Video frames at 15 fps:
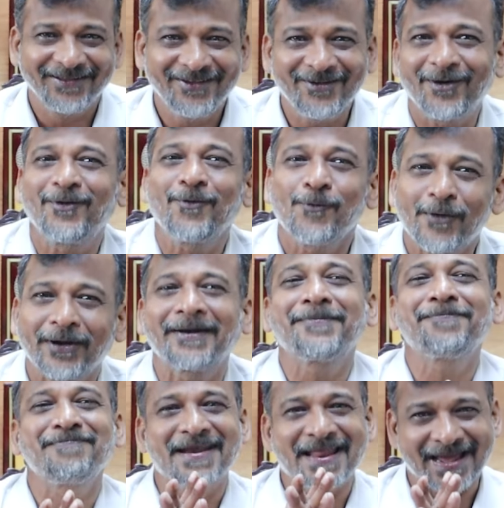your
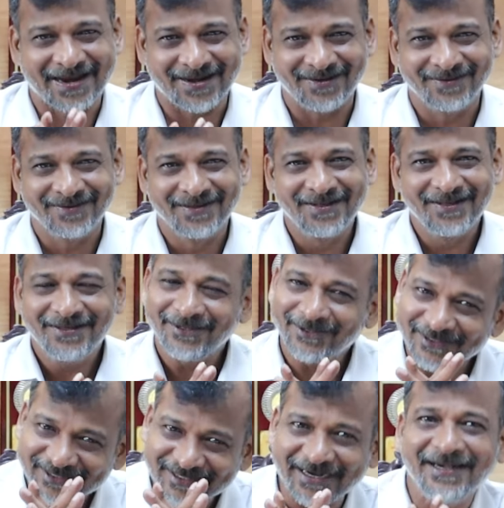work plan,
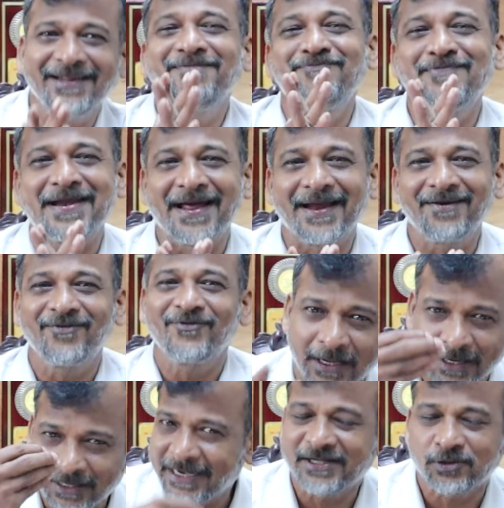your study plan,
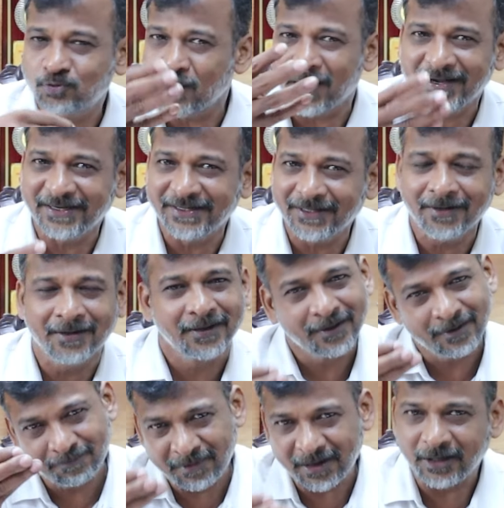next 1 year,
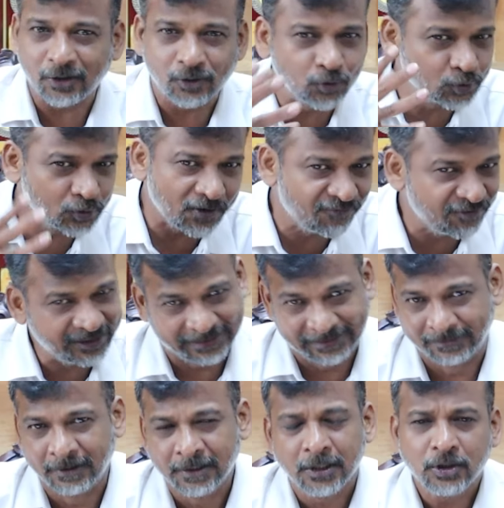making use of it.
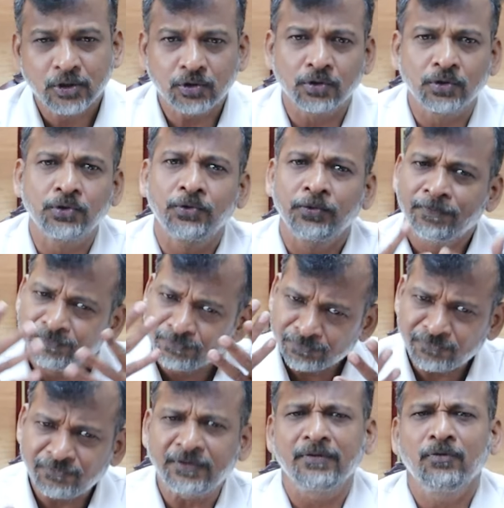So,
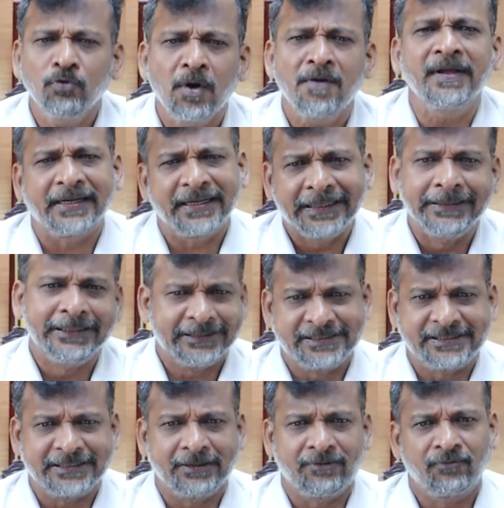whoever
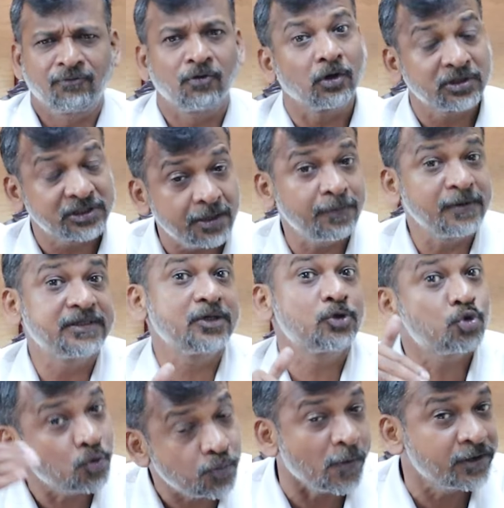interested for
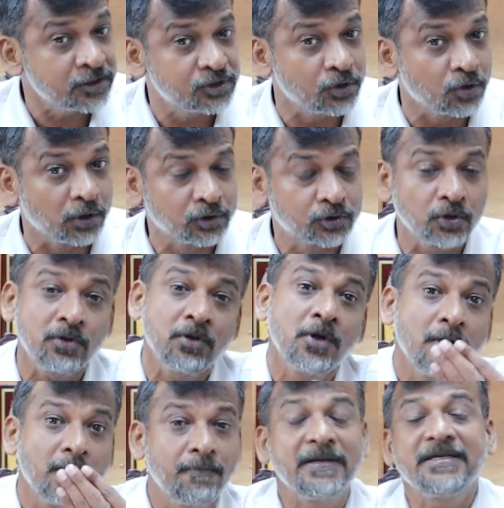Steeplechase 2.0 also,
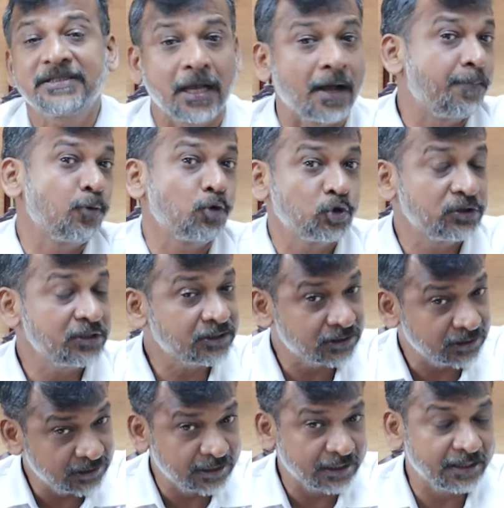please approach
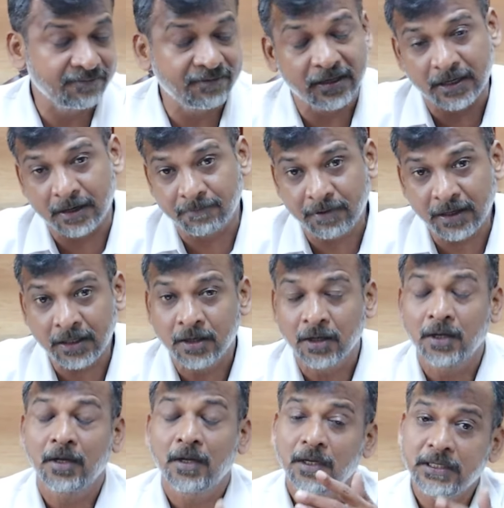us in the given number.
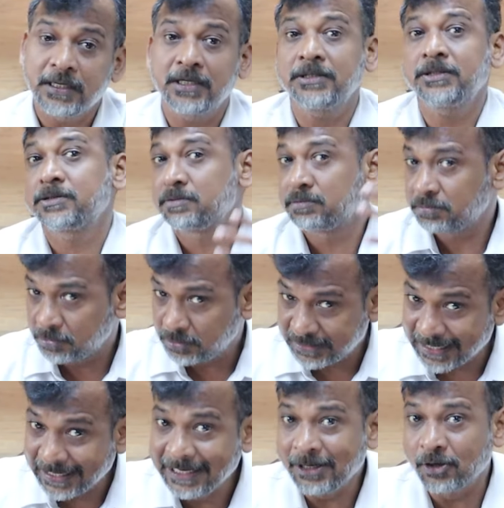Yes,
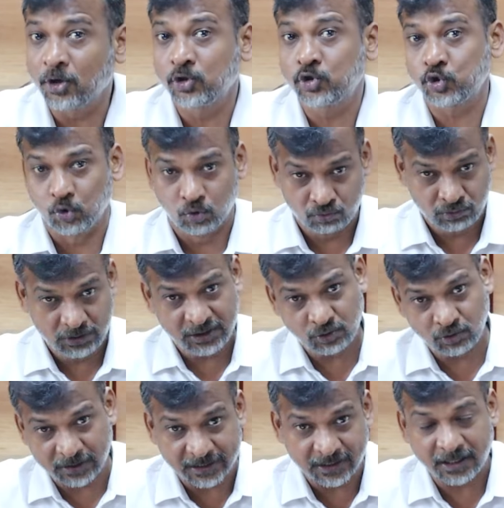Delhi also.
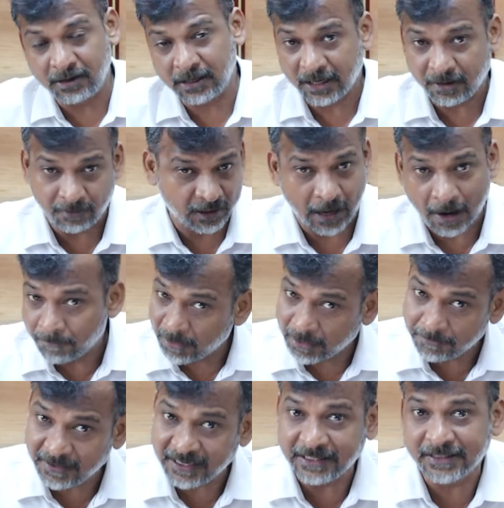Yes, you can come
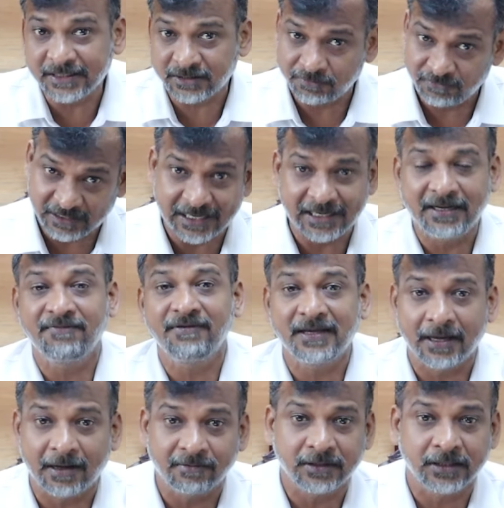and meet us. Delhi, we
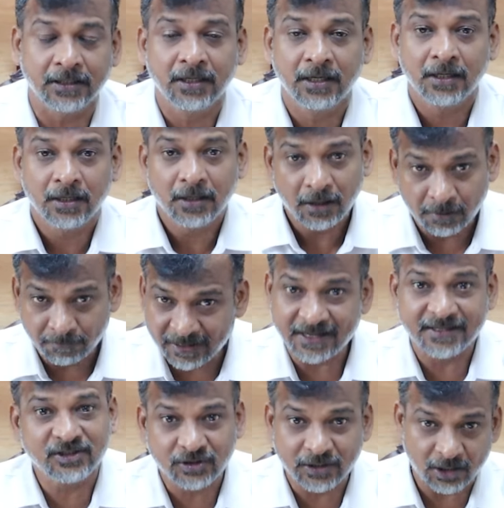have a
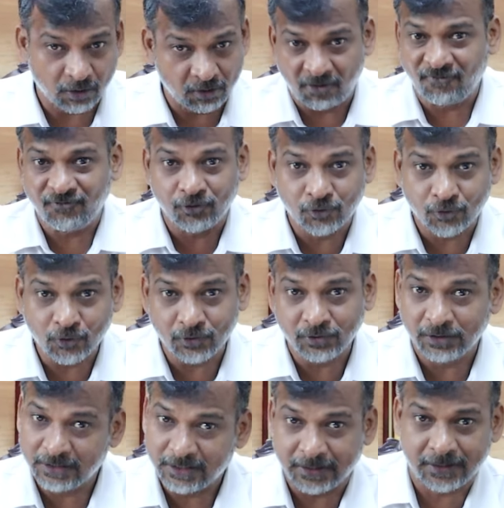branch there, all of you know,
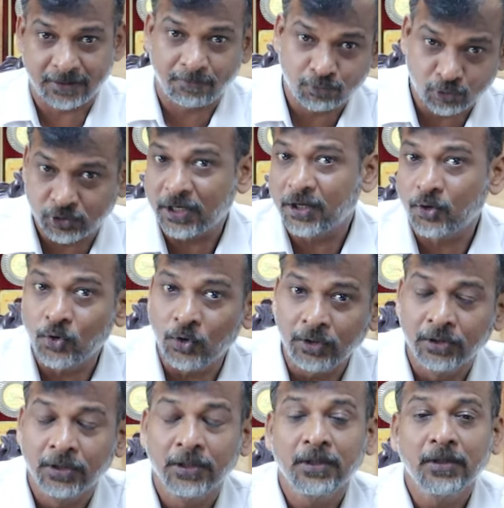in the Pusar Road.
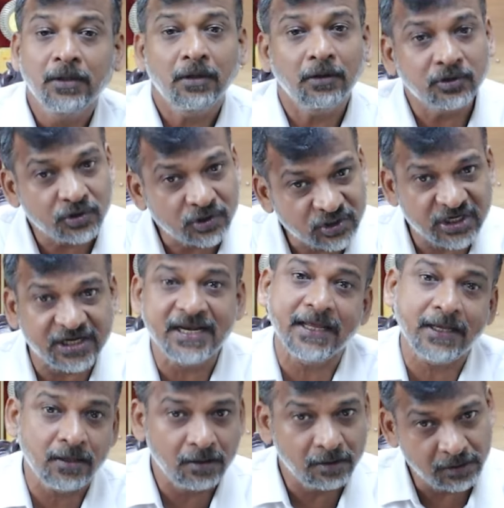Also,
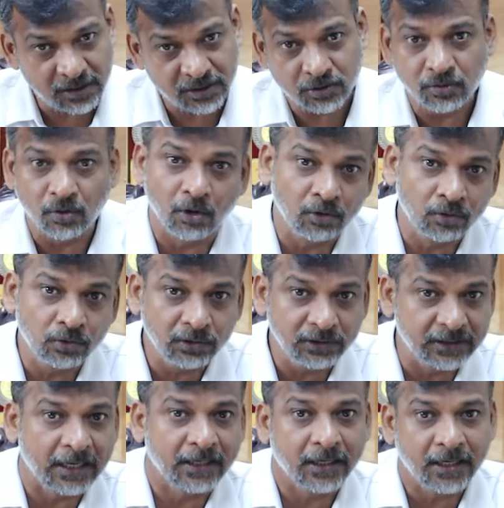Chennai, yes, we all know,
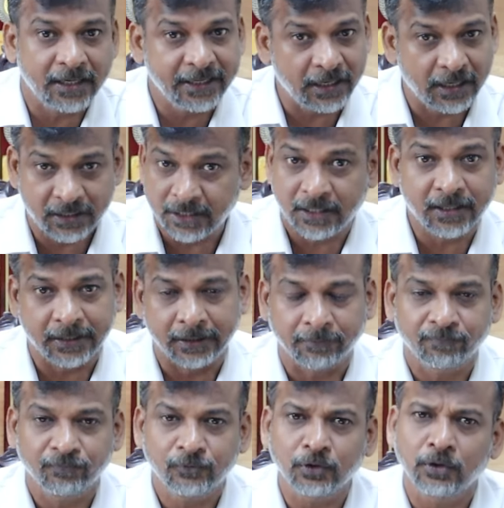in Annanagar.
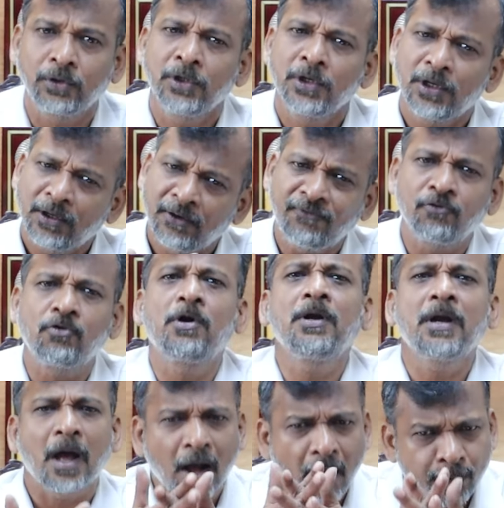So, if you
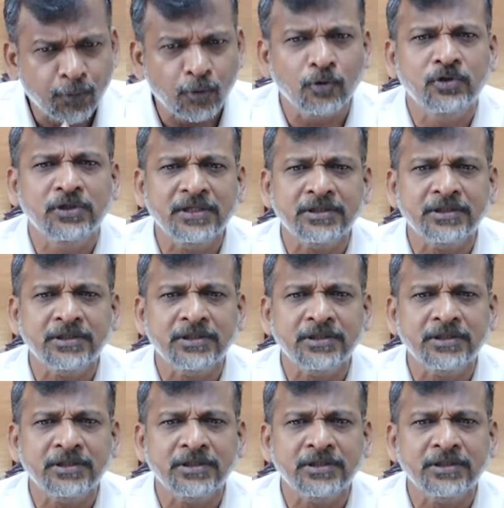want, approach